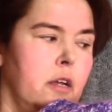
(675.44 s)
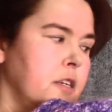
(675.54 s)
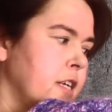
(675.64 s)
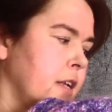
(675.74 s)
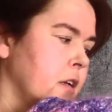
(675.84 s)

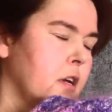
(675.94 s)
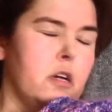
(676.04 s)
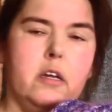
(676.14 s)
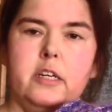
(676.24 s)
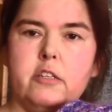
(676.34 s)
Then
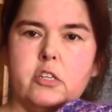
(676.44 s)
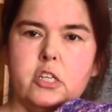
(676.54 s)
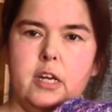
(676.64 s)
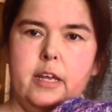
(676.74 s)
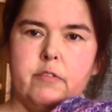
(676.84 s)
knit the
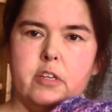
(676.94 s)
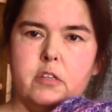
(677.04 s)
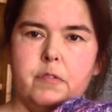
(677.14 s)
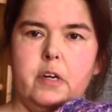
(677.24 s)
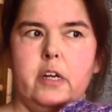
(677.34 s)
sleeves
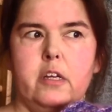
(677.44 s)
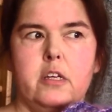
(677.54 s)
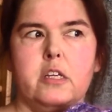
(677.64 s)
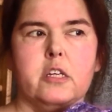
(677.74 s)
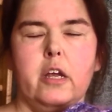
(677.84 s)
as far
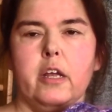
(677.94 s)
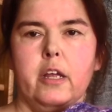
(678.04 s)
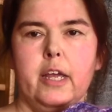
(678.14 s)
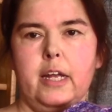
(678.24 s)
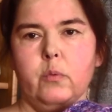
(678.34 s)
as I
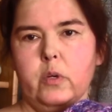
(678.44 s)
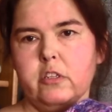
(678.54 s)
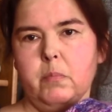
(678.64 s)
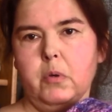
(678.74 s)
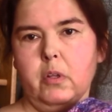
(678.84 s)
can get with
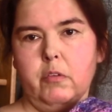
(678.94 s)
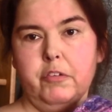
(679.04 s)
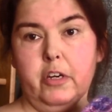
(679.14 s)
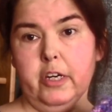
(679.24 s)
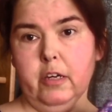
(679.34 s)
the ball
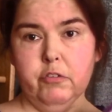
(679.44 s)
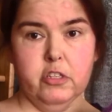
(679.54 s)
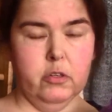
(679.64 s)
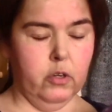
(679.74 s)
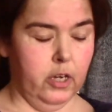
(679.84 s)
of yarn I've
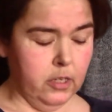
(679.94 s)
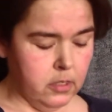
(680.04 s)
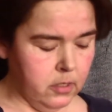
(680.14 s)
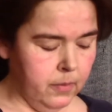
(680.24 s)
still got.